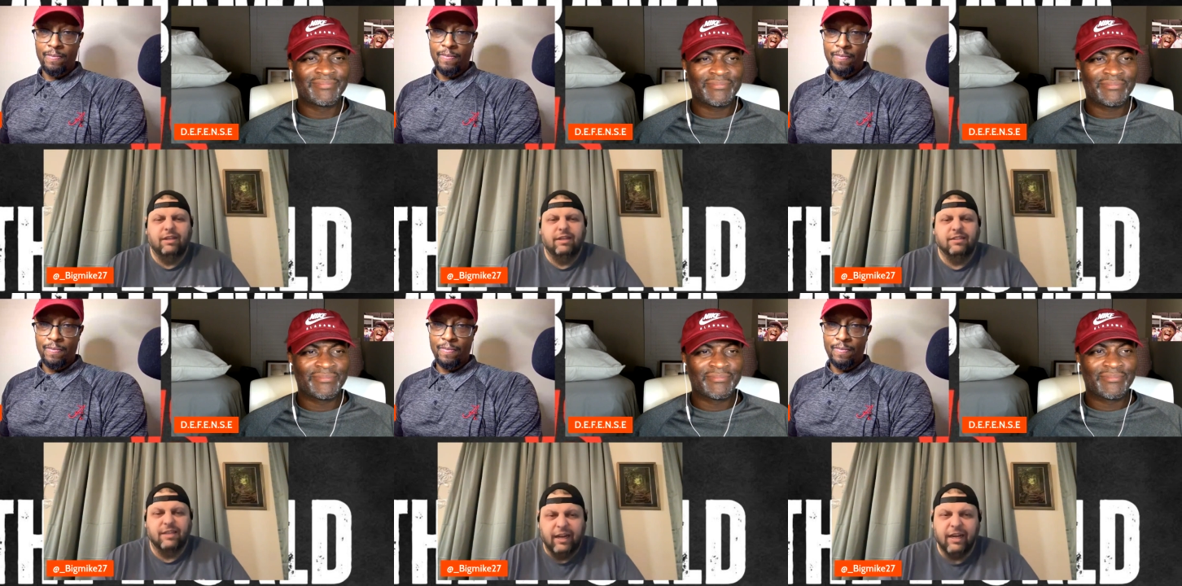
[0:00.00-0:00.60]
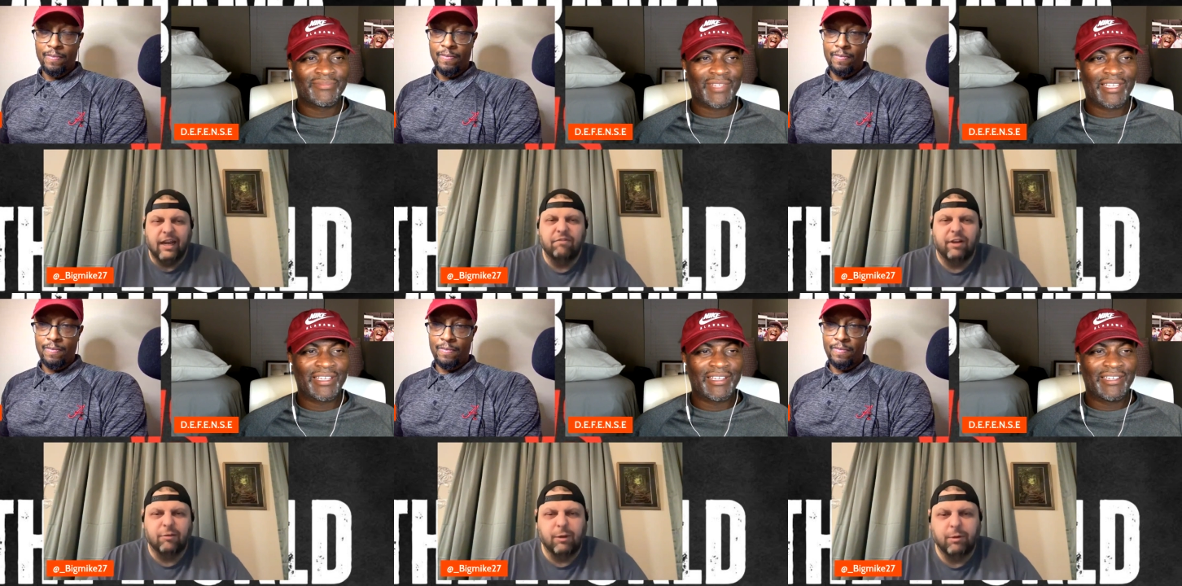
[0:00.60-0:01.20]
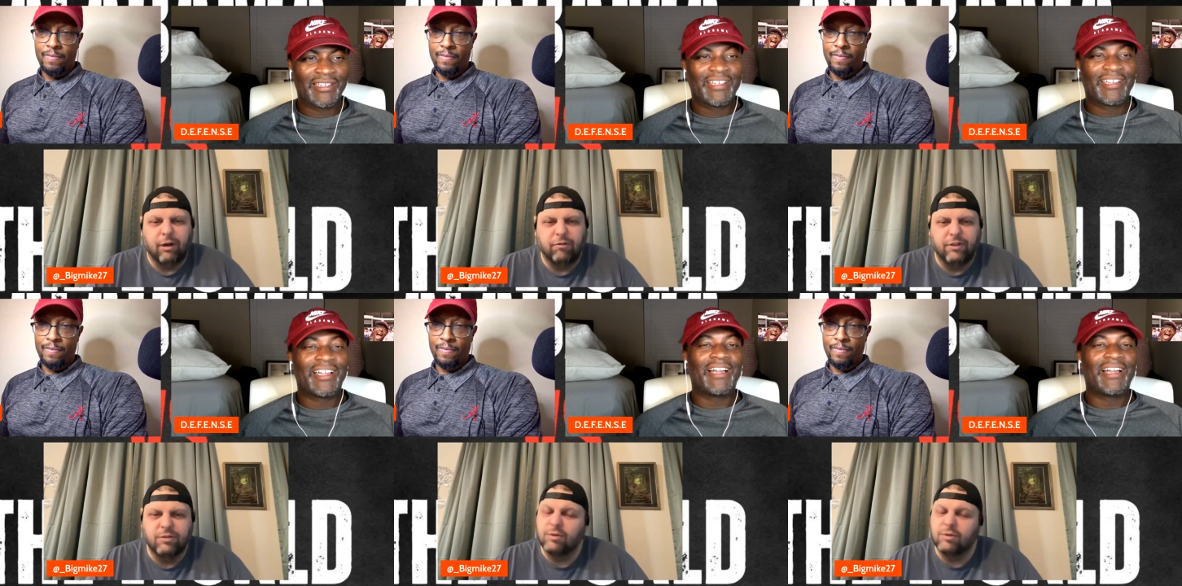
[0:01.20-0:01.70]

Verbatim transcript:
Speaker 1: the second half Alabama offense. Which